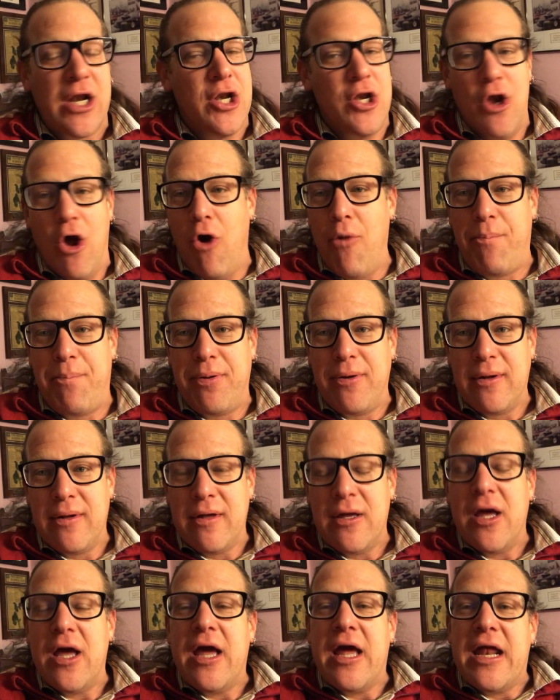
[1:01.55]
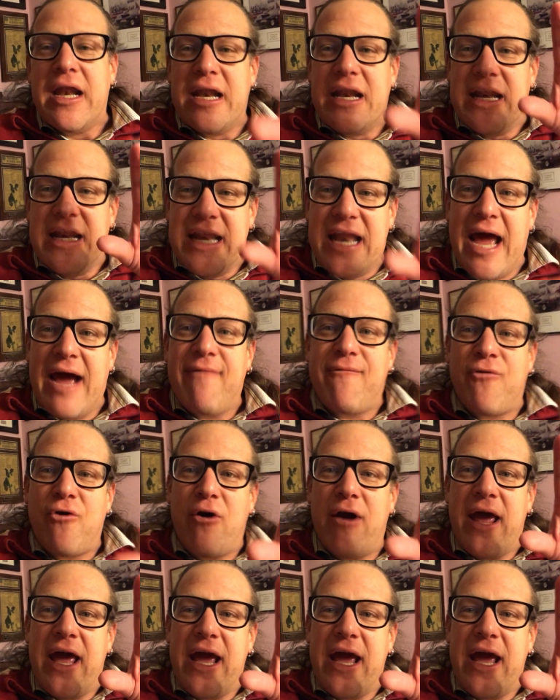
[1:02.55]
Nope. Never